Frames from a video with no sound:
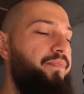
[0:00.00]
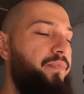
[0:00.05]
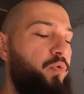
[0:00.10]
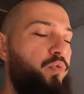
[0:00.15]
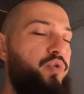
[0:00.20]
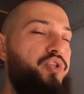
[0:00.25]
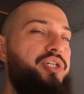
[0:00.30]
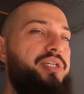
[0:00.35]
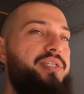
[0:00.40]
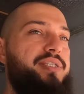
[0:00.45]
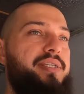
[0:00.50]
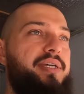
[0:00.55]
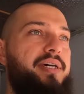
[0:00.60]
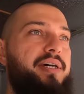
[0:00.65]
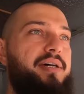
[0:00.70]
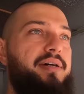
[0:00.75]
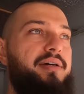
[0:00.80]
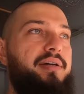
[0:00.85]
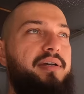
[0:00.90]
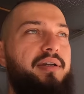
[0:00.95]
which is
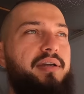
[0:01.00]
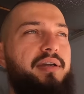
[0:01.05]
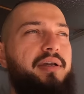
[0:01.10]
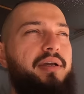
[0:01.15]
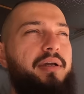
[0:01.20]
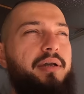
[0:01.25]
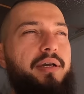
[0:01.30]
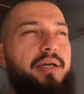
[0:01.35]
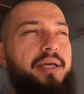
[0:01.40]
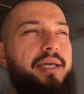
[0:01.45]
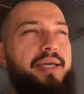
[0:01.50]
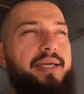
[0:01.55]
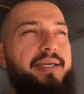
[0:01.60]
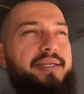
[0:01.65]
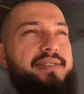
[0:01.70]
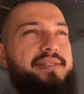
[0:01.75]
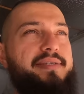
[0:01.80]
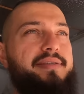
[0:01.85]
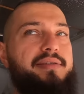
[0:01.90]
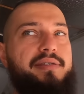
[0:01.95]
the
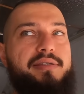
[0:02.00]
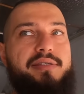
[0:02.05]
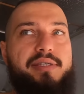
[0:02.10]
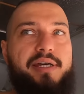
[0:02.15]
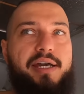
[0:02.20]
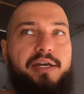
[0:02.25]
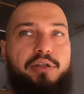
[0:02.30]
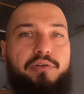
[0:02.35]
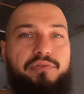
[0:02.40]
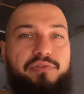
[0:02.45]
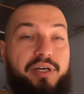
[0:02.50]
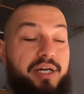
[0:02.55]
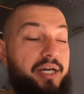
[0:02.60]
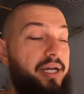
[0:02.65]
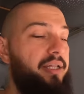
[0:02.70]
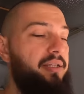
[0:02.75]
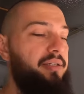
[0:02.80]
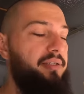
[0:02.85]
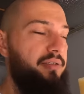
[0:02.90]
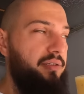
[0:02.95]
east side of the
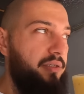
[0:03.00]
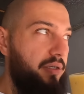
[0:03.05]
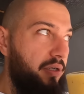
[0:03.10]
island.